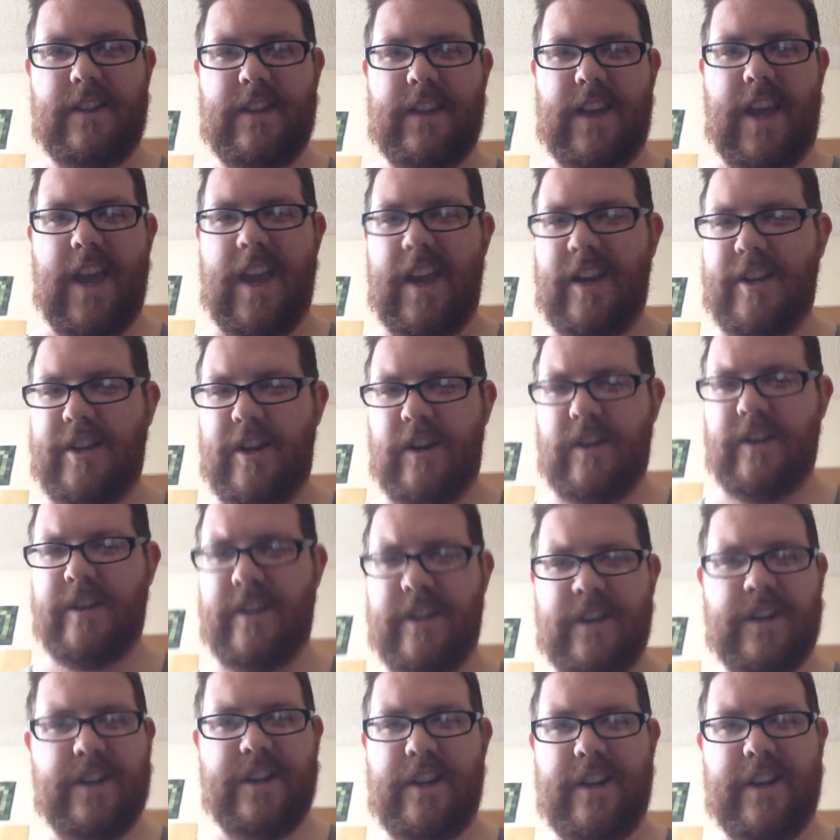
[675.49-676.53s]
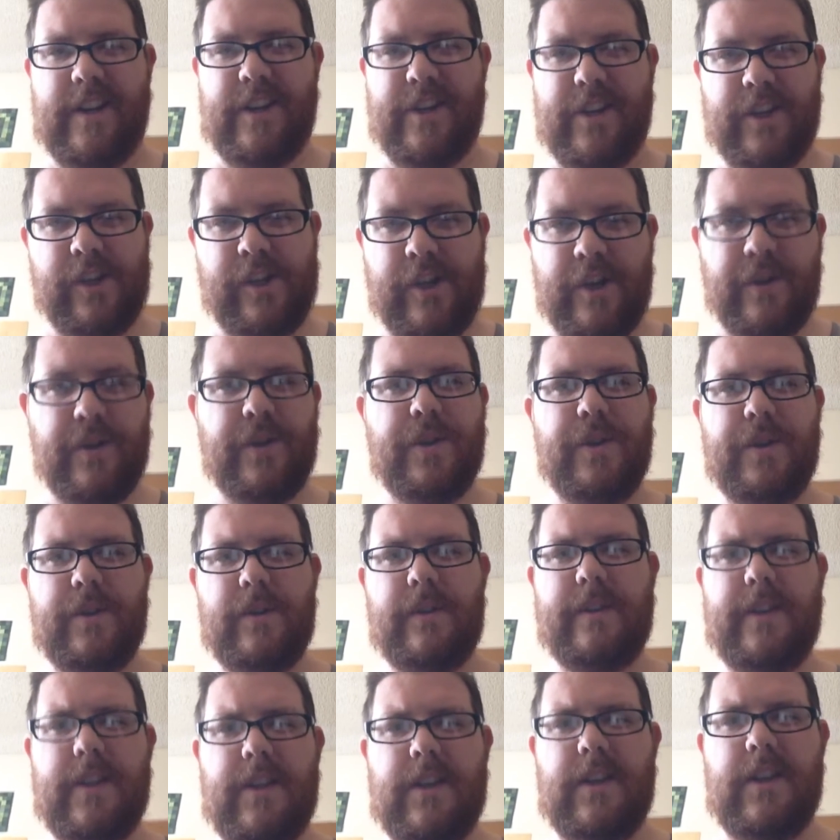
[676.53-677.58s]
king turned her into
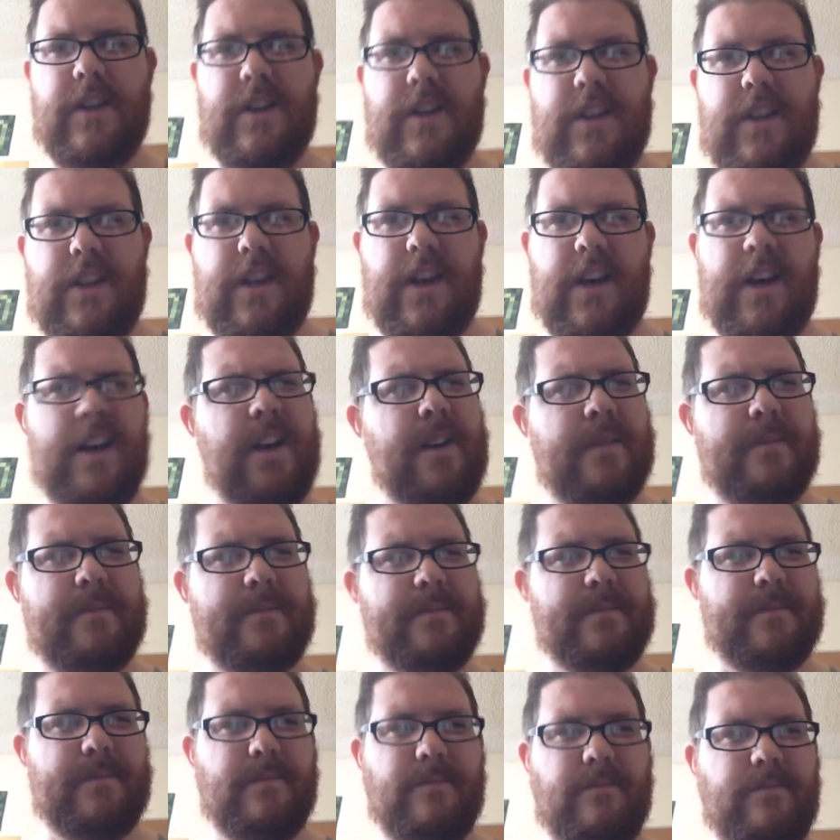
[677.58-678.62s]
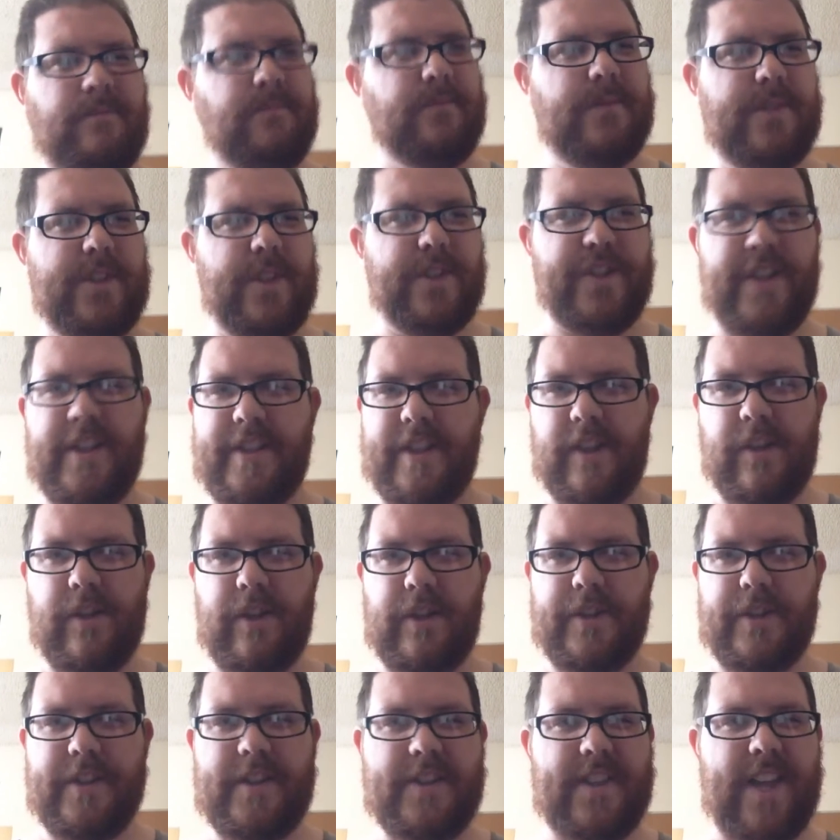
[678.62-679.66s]
gold. So she's a
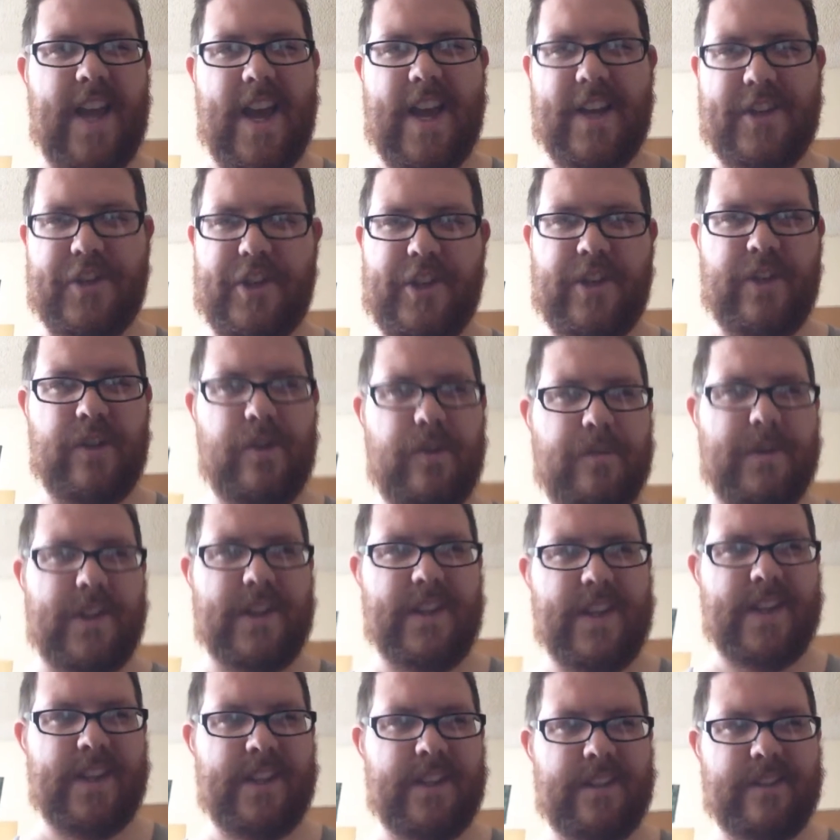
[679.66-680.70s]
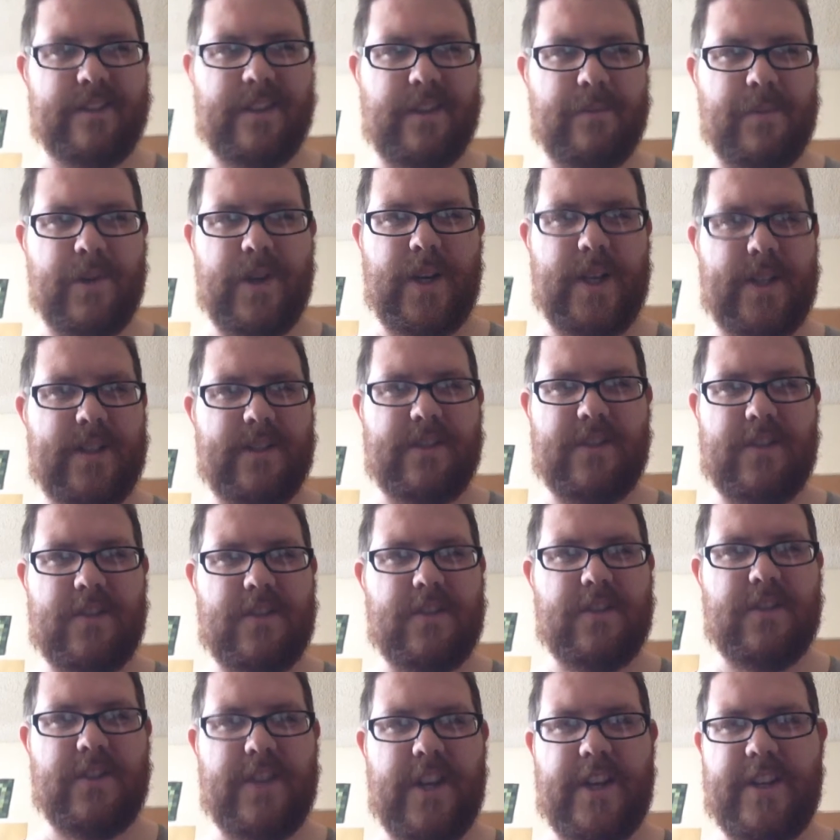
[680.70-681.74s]
gold statue, but then the
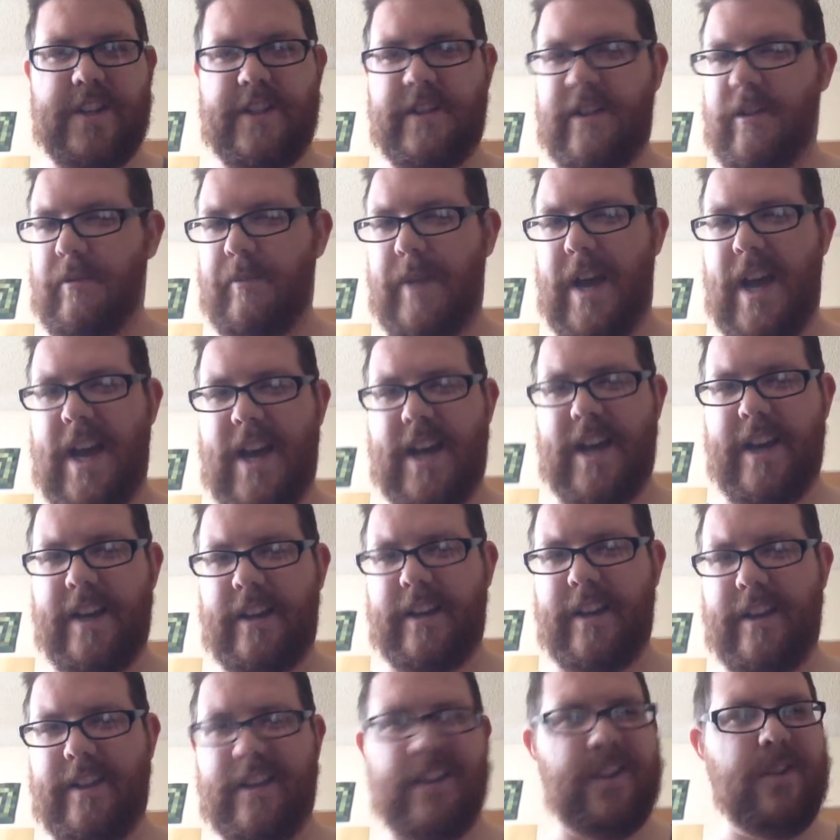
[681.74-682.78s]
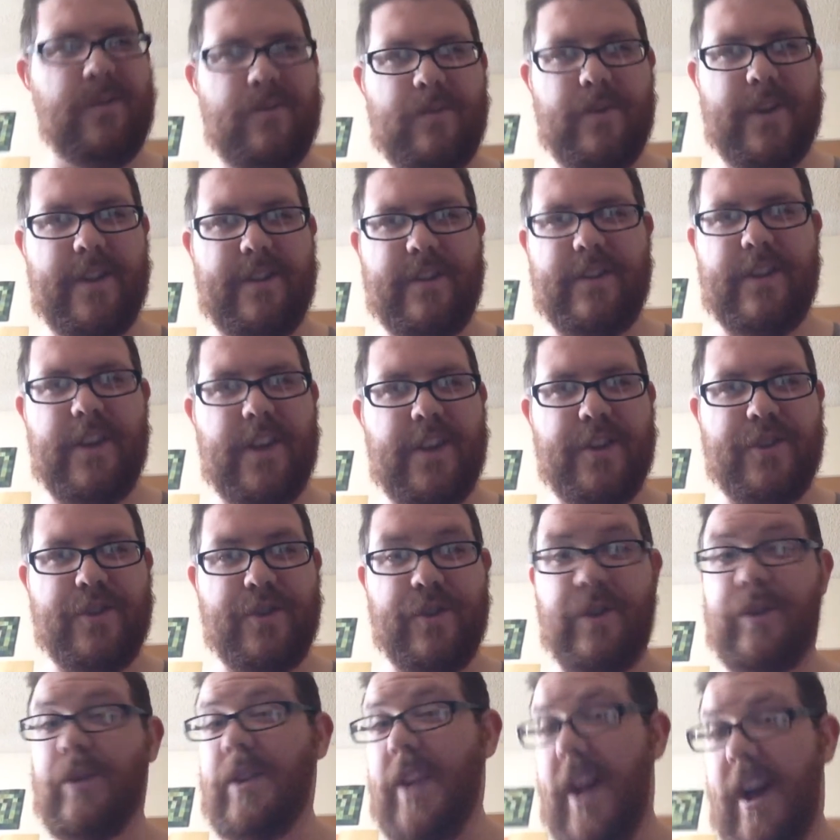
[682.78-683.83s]
prince changes her back, I think, with
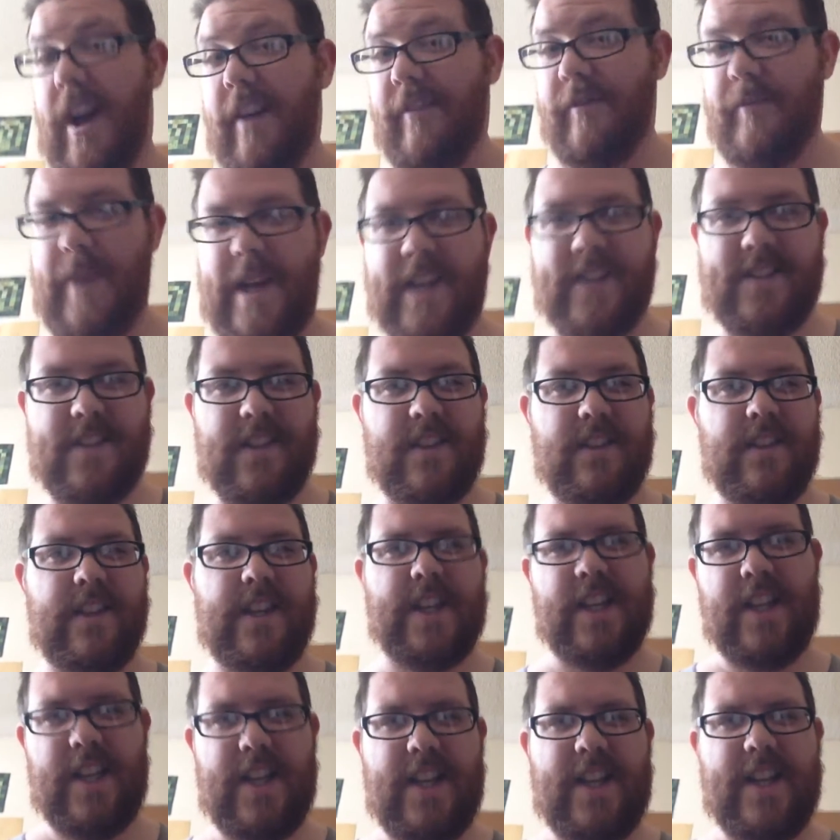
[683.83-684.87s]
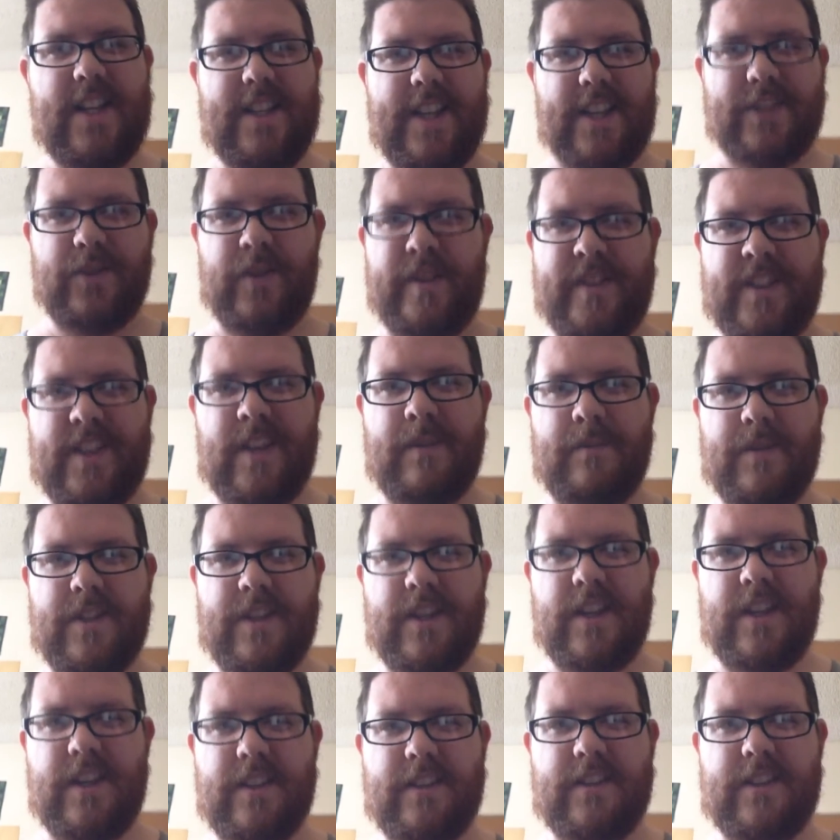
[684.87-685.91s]
true love, basically. That's what seemed
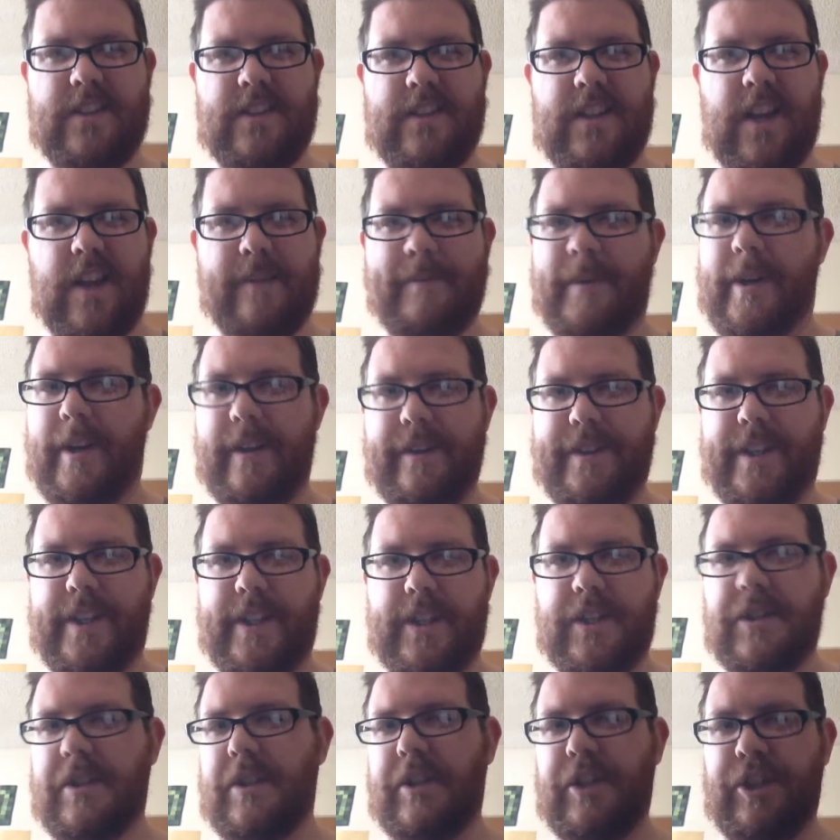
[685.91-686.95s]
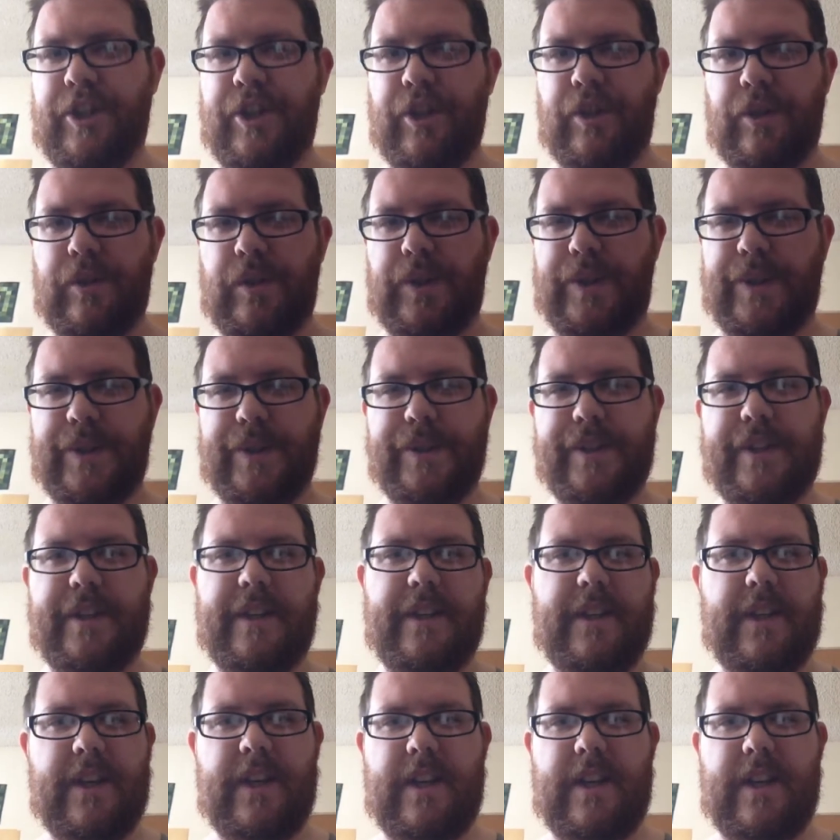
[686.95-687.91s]
to stop all the gold,